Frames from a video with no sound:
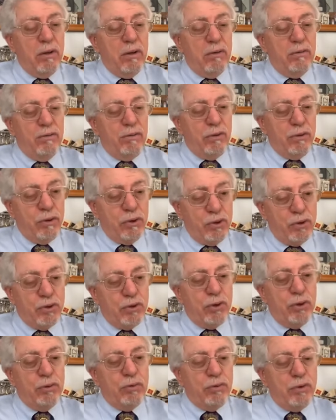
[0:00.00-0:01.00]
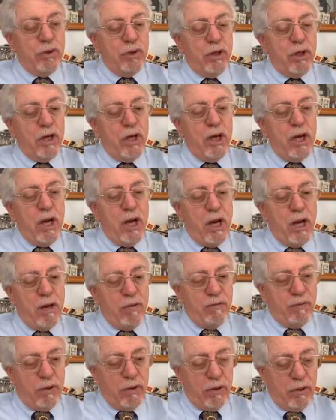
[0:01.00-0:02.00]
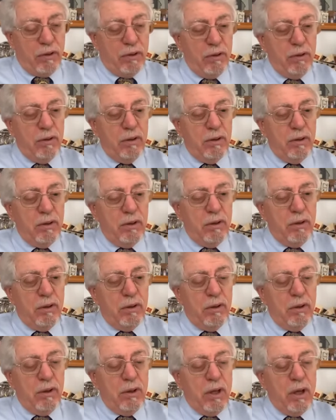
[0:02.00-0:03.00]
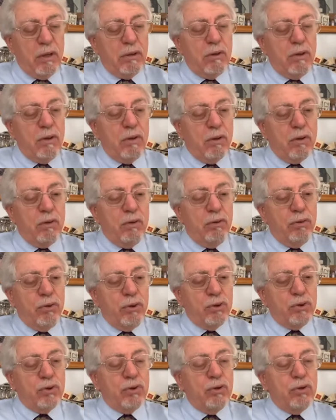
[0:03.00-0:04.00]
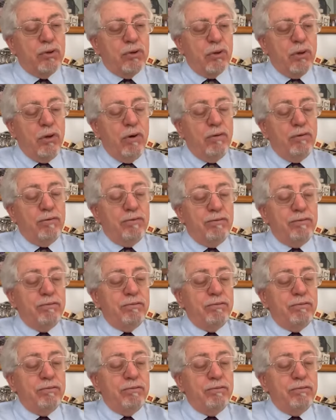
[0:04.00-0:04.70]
for his children, even under the conditions of